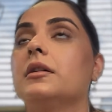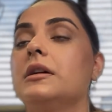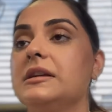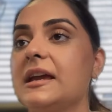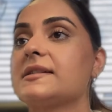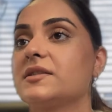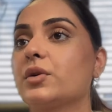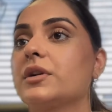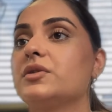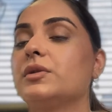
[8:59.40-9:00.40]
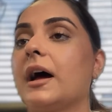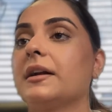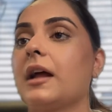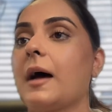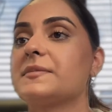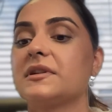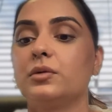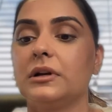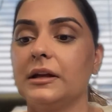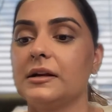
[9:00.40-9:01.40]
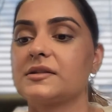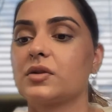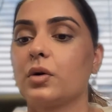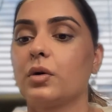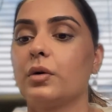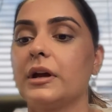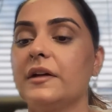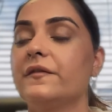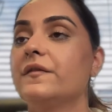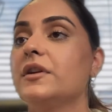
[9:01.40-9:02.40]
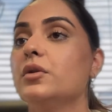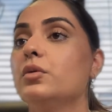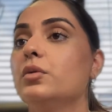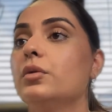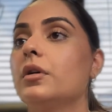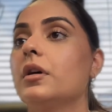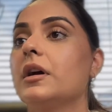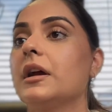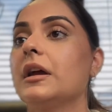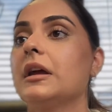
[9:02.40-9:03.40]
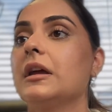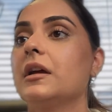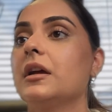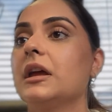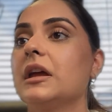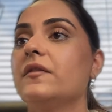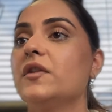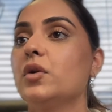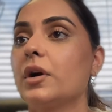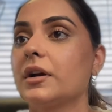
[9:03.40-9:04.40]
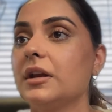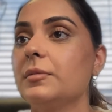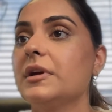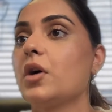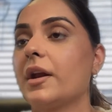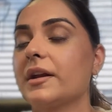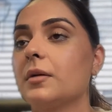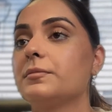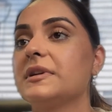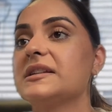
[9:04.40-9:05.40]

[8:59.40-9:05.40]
Yes, you can do that. Absolutely. So if you are going to be a non-accompanying